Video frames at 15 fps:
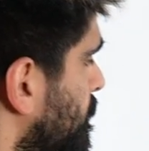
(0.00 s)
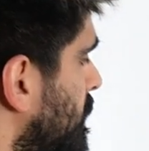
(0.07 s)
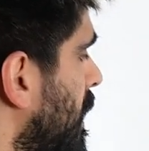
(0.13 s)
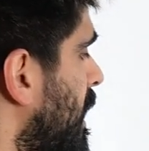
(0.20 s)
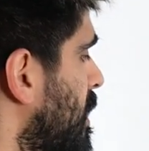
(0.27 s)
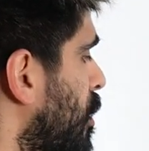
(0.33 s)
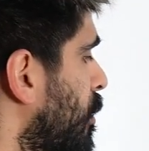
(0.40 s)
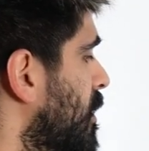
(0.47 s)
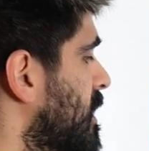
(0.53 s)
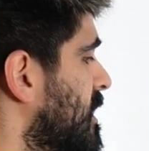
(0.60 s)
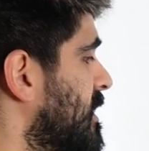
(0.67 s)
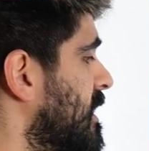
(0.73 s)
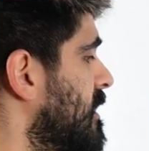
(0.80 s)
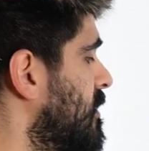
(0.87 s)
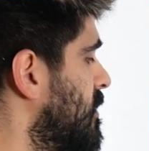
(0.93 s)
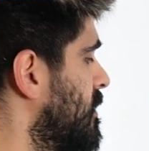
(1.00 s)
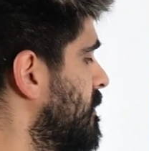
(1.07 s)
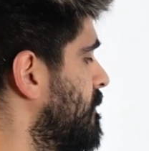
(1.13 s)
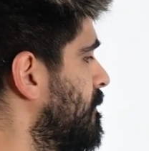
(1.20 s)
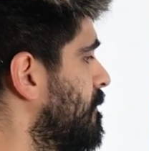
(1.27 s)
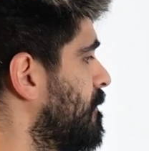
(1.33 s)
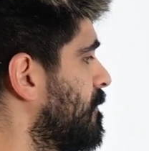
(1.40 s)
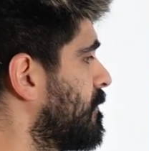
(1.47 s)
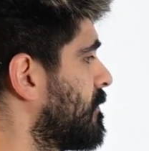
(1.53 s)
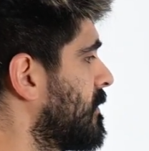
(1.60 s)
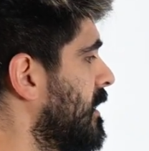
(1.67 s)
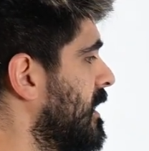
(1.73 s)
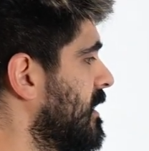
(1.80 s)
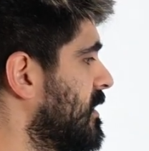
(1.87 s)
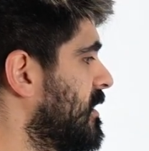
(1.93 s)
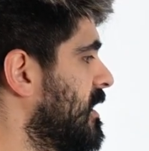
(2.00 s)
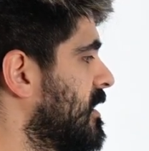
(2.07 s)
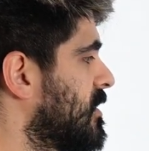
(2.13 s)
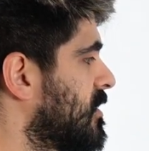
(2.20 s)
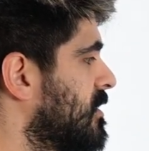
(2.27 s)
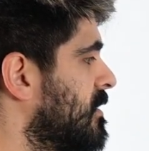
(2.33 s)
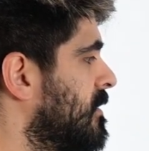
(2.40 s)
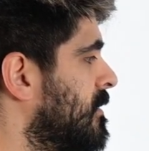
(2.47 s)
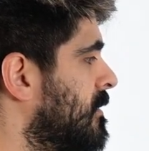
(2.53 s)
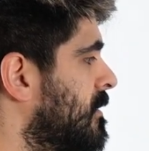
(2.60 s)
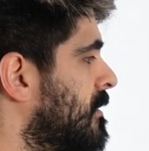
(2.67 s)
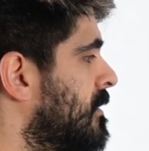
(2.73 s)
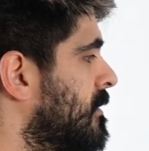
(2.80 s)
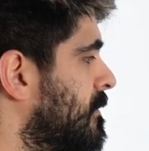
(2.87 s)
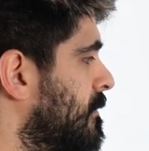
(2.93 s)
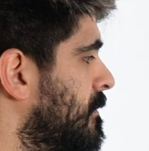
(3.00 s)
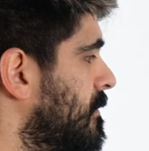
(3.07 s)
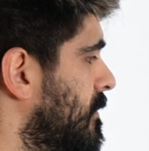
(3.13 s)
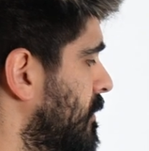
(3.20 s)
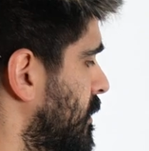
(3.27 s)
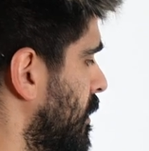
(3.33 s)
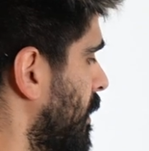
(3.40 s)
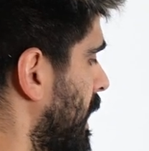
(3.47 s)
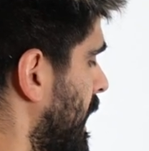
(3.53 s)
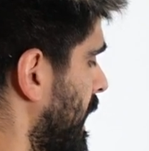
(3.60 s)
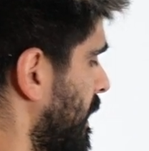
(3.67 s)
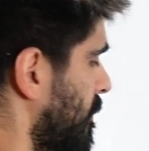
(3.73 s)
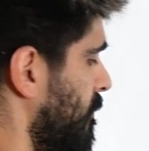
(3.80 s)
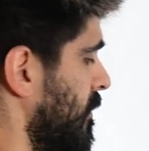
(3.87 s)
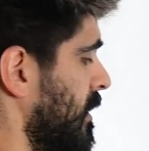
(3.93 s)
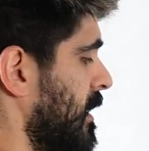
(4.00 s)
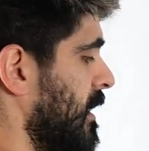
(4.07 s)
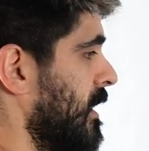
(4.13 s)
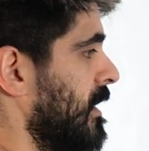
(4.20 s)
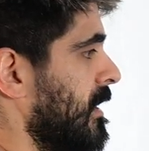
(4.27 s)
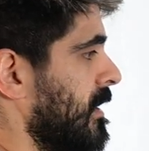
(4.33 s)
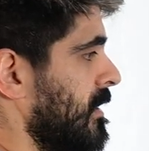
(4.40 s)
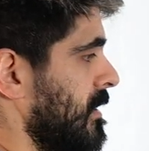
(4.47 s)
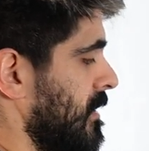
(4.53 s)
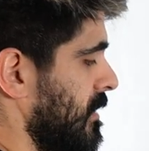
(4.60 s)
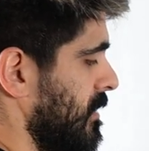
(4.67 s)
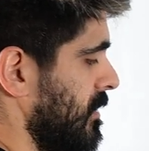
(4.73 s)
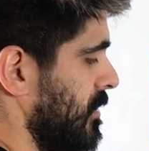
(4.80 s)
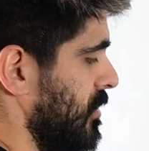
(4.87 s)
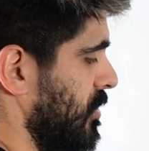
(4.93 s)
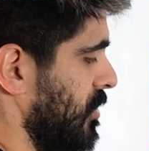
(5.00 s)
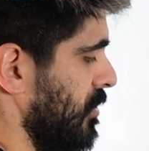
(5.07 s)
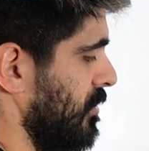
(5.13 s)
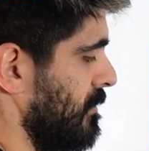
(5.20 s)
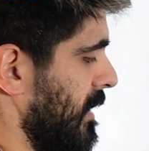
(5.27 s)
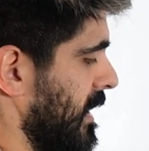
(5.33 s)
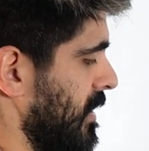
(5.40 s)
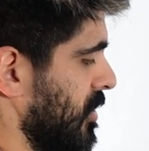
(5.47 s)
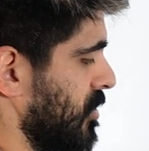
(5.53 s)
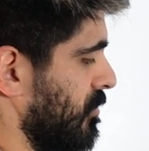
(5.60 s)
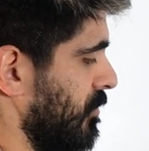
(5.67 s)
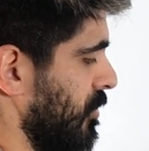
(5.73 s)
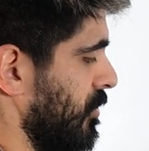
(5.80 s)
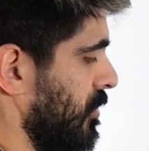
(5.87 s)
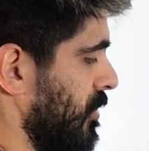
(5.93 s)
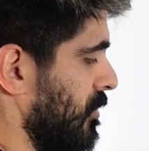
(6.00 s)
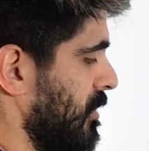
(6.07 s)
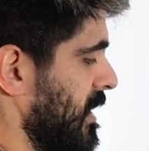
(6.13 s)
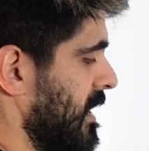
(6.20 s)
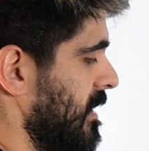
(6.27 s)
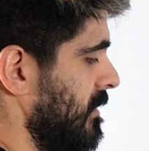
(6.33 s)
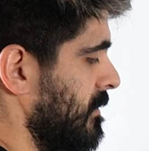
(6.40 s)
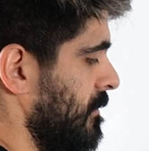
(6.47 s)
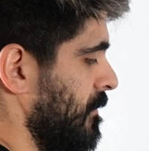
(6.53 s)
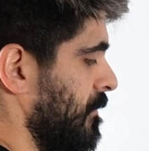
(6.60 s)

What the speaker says: Now I know what this is, yes, this. So I have 2 minus root 3